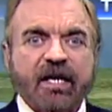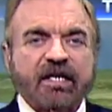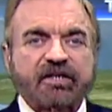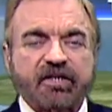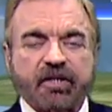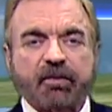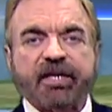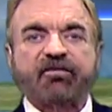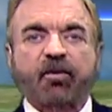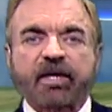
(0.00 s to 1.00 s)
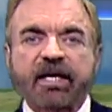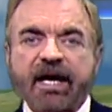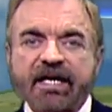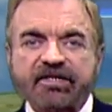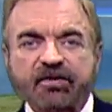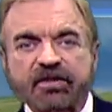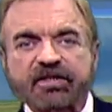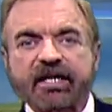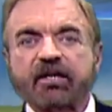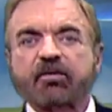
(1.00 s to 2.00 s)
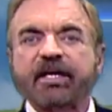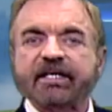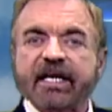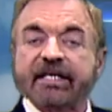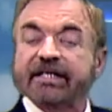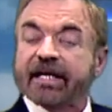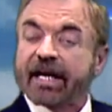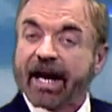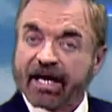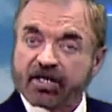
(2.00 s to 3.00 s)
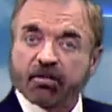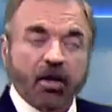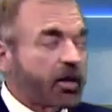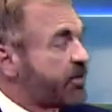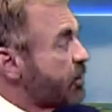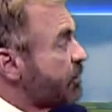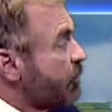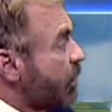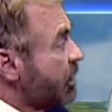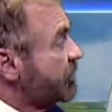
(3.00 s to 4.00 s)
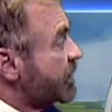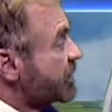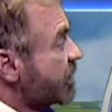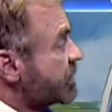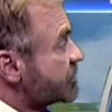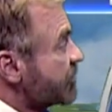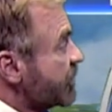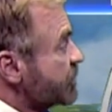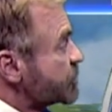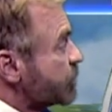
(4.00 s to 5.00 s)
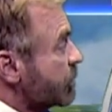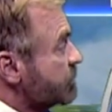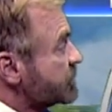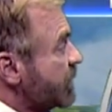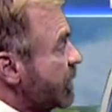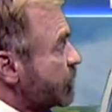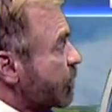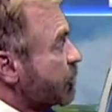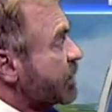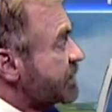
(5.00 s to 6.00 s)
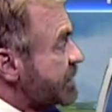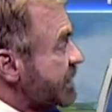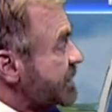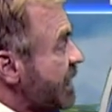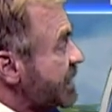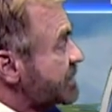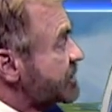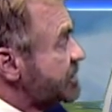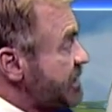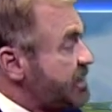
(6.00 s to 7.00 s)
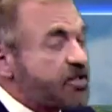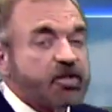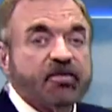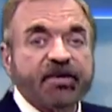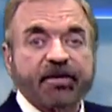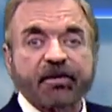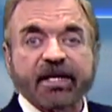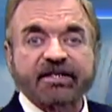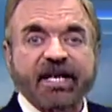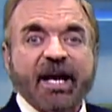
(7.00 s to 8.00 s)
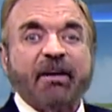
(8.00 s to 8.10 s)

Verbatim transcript: So here's your marine forecast. Looks like a great day today and tomorrow on the open water if you can dodge the thunderstorms. North wind 10 knots, seas 2 feet or less.